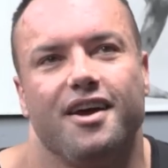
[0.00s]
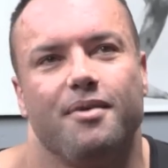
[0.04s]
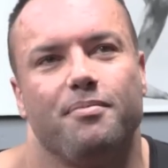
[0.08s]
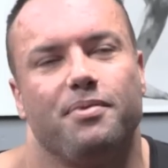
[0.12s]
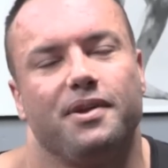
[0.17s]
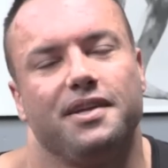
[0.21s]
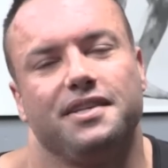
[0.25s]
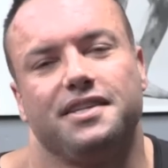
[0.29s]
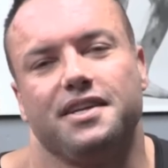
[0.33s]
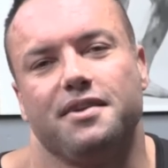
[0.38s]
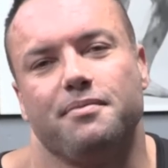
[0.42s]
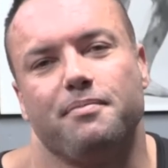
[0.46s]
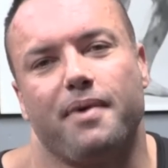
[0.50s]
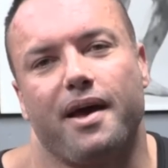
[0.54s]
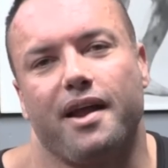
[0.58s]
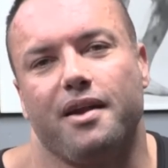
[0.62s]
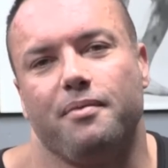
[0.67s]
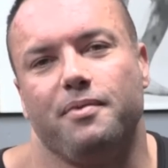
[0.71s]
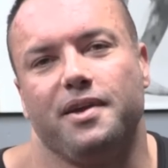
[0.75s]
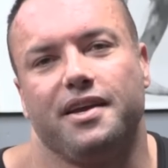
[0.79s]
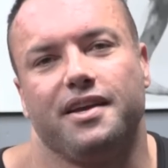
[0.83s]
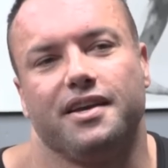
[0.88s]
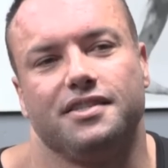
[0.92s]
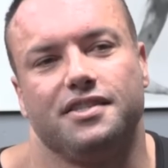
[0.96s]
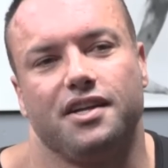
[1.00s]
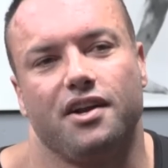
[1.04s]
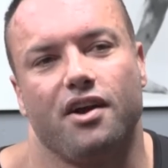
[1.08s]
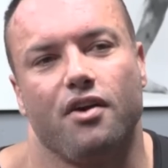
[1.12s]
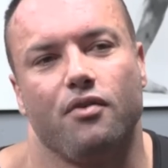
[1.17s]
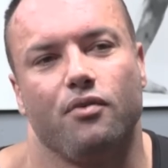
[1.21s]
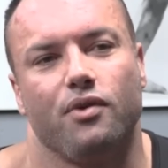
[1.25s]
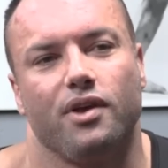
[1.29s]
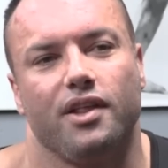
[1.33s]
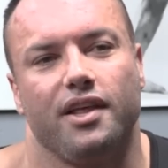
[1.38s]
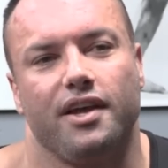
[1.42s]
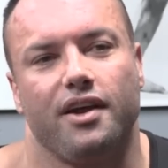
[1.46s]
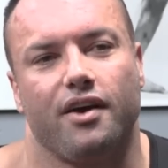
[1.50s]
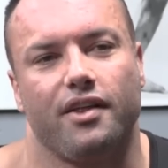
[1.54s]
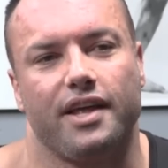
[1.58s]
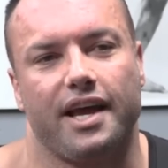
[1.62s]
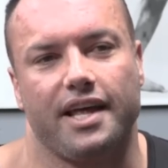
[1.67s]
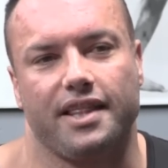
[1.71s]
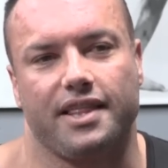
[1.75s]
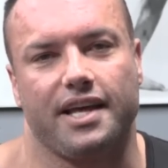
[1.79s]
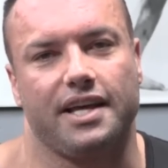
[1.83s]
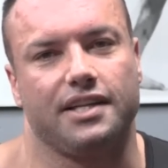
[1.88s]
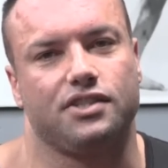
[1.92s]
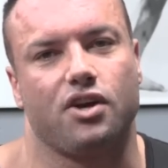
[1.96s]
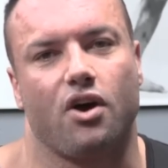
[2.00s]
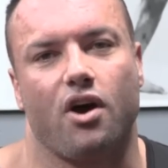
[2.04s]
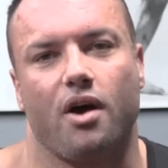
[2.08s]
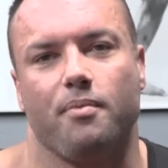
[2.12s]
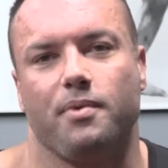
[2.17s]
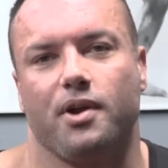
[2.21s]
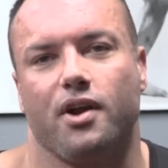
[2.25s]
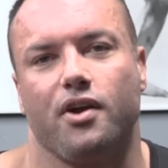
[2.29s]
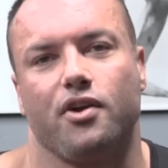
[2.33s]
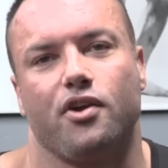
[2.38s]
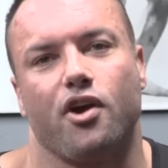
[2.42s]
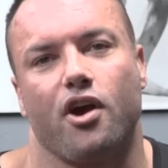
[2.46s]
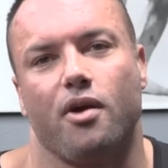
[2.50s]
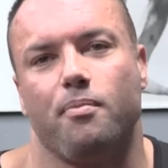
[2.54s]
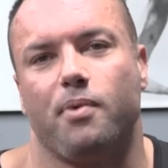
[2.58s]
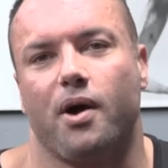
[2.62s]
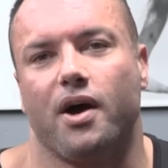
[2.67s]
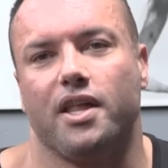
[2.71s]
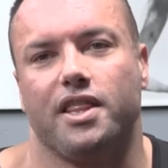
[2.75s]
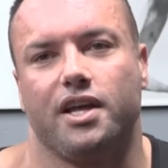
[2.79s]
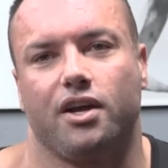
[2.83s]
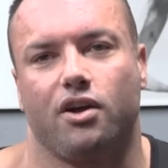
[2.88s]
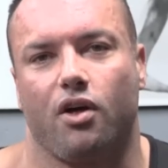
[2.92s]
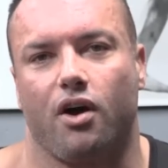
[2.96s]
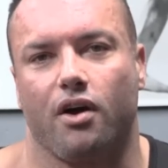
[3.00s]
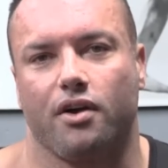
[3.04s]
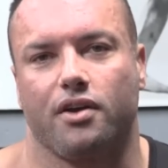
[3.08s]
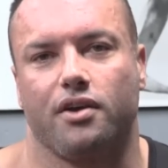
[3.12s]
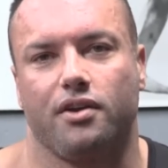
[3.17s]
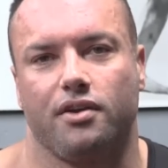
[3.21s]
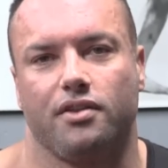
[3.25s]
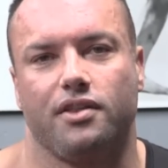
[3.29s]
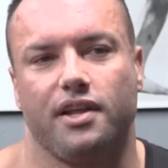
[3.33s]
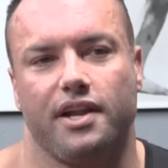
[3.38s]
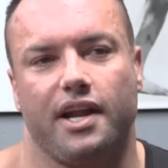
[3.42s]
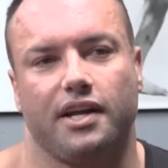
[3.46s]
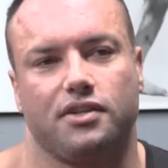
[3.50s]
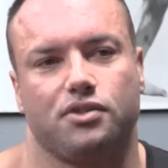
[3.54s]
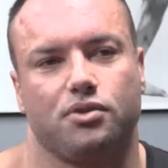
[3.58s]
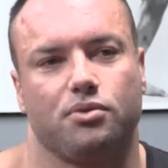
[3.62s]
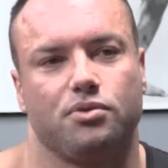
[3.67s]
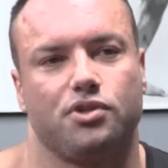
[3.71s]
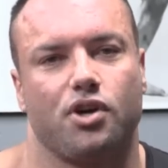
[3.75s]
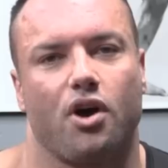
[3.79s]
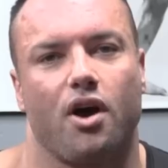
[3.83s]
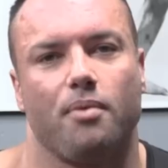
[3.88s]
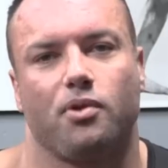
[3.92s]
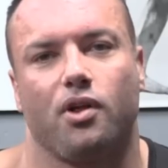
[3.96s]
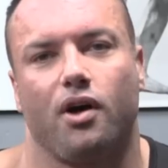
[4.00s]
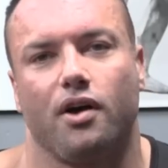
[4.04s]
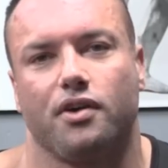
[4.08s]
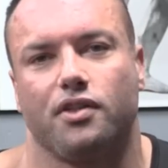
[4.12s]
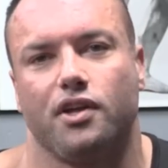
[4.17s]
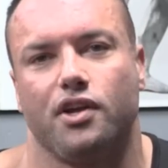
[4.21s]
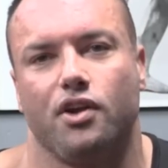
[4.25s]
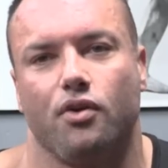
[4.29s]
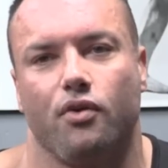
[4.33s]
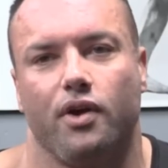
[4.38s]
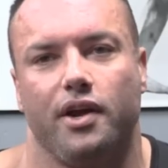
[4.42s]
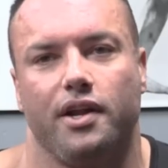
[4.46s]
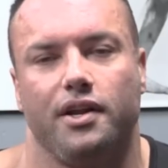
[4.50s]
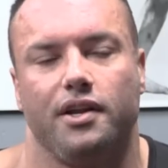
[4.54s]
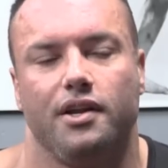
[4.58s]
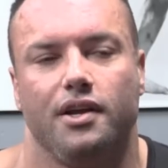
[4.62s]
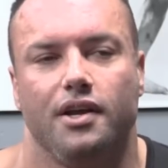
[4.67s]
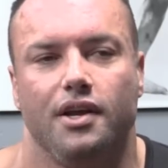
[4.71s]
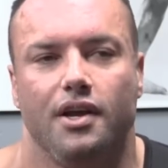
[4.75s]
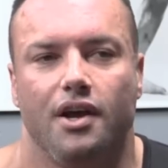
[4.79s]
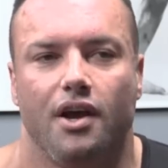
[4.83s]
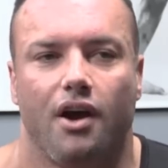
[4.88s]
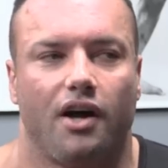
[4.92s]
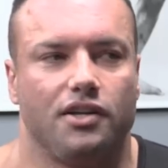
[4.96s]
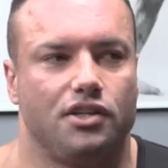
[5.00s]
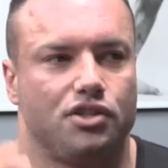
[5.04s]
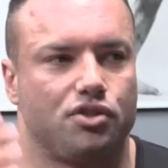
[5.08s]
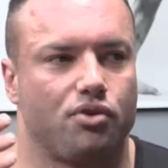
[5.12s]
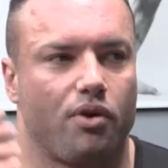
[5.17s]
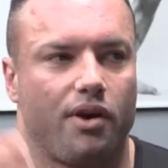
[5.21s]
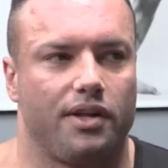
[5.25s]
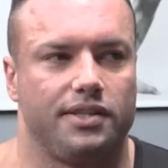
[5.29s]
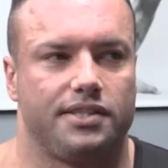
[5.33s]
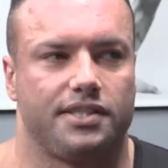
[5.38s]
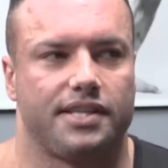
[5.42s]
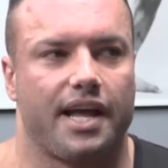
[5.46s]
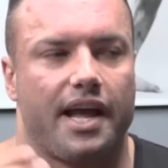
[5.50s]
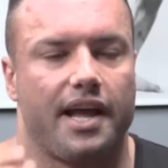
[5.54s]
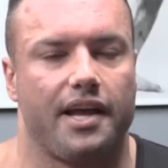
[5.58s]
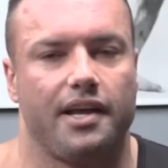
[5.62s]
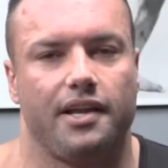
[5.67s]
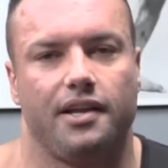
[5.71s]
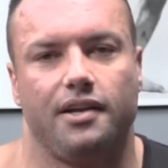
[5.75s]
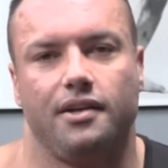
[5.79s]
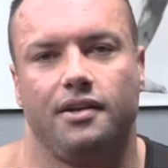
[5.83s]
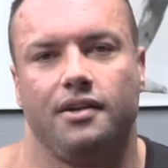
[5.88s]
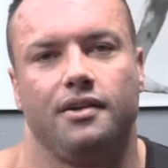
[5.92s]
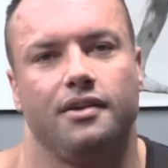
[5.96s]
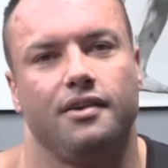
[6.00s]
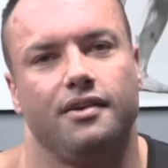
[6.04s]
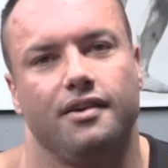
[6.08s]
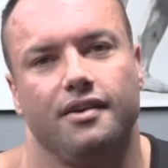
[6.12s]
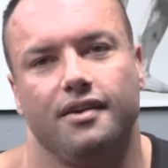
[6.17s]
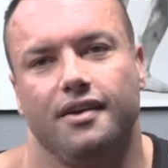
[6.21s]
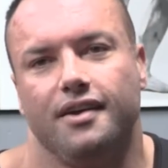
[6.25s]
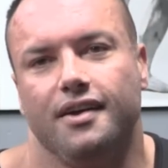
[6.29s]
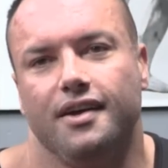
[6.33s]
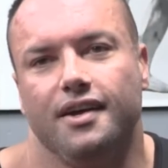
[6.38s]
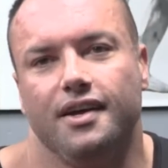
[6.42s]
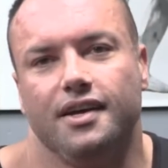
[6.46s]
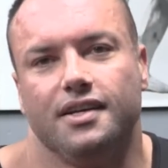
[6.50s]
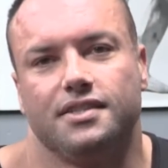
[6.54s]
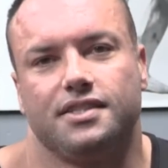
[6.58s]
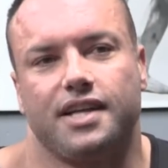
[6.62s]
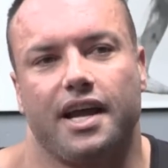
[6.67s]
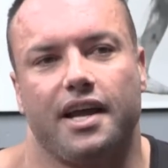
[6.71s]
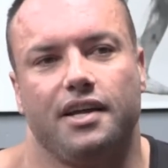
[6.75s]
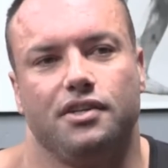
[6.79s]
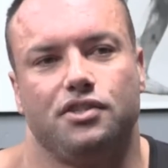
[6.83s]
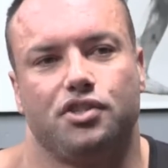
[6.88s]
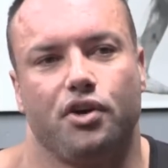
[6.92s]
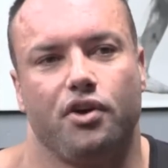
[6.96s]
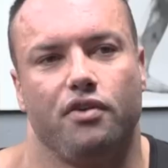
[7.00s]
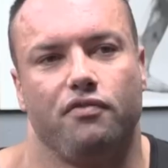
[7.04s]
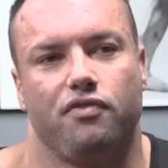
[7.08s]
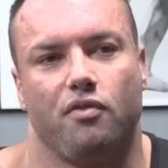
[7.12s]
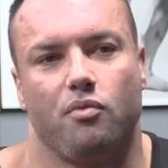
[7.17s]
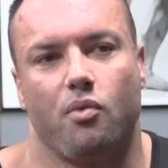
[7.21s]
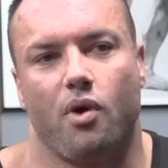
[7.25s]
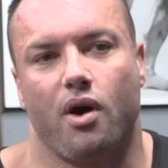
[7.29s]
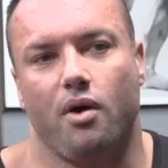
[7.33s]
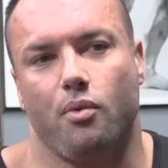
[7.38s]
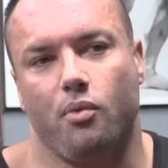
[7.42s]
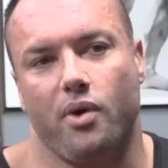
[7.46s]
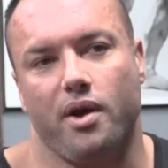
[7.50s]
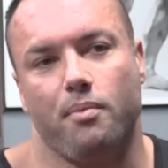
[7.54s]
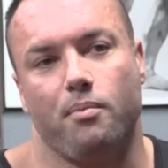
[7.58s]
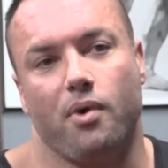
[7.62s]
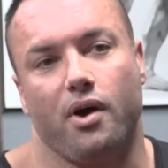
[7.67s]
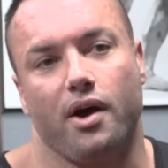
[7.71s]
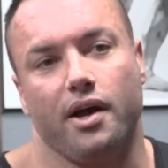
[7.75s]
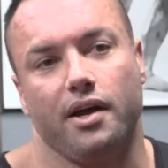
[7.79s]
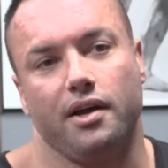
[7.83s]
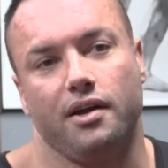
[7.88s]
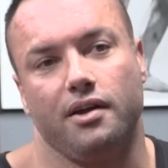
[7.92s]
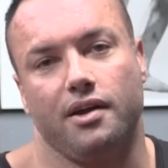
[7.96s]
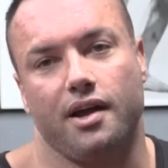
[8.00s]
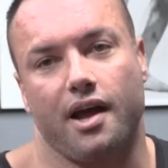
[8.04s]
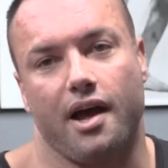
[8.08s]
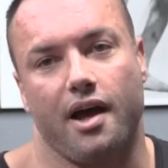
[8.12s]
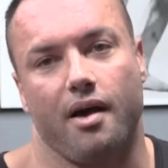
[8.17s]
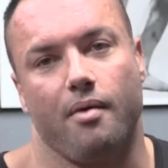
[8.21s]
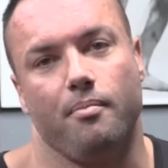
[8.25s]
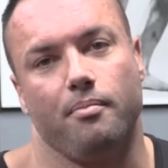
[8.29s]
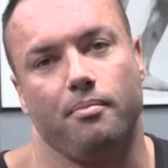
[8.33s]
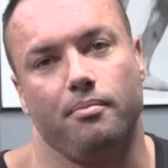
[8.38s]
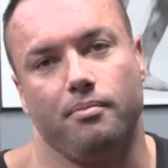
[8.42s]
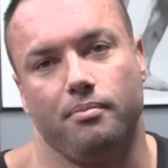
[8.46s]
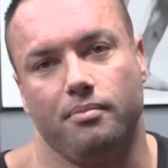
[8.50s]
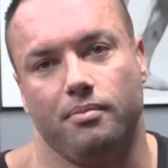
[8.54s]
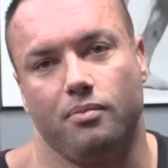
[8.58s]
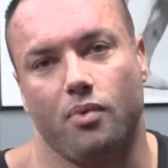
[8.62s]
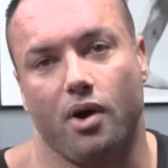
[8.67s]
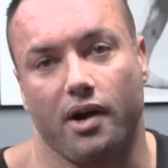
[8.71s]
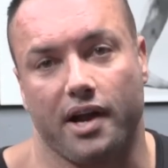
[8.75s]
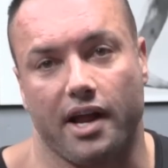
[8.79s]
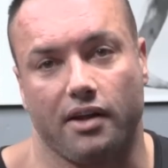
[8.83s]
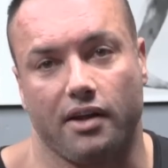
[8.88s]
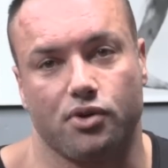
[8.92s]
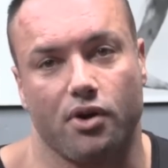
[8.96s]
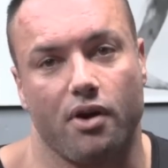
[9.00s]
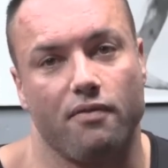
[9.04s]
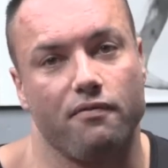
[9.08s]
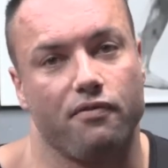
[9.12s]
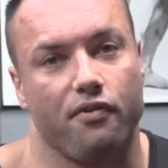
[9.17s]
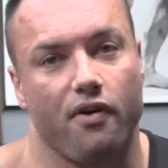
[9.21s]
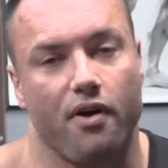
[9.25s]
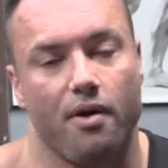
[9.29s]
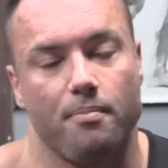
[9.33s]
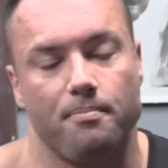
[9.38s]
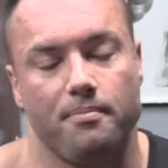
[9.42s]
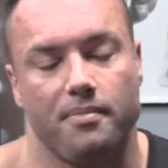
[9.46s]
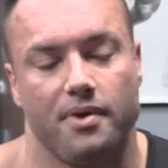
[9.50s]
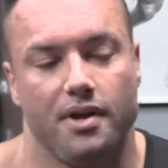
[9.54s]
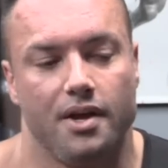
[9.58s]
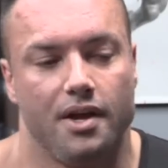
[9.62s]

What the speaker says: but it didn't matter because you don't really, at that time, you don't go by the clock, the natural time clock that you're in. I just try and stay in tune from what country I'm from.